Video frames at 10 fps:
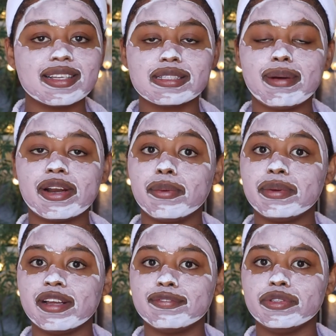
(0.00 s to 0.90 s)
this might not
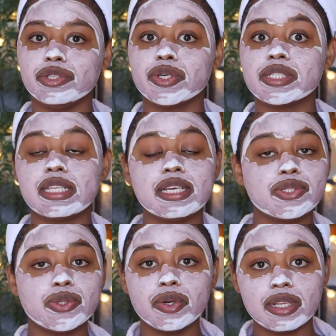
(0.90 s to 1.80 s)
be it for you, because
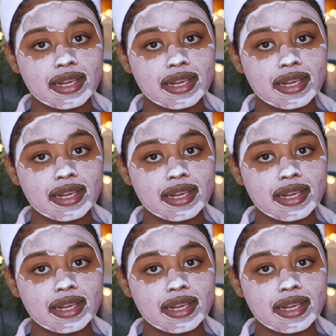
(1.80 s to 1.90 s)
these 2